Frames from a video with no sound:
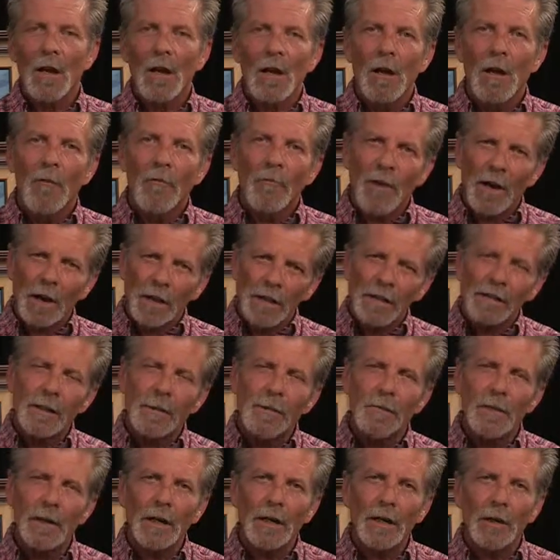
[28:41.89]
Find
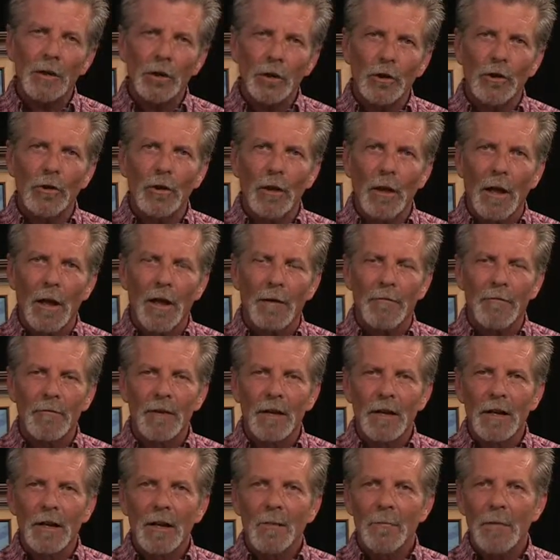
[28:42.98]
something in your life
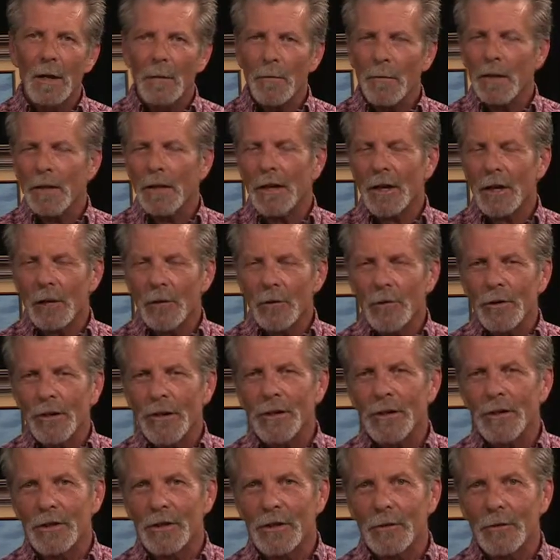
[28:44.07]
maybe that you
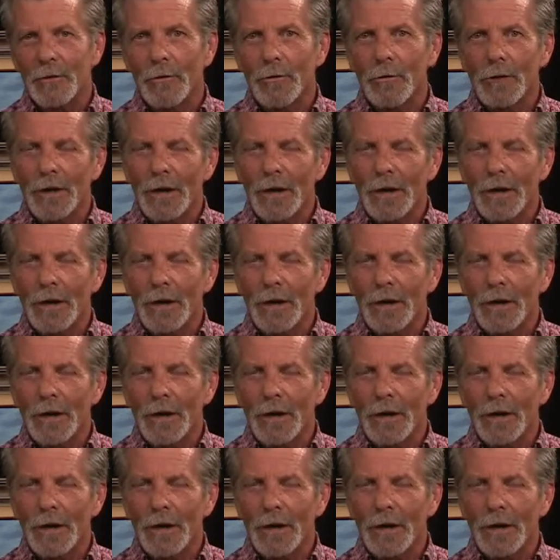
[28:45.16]
need to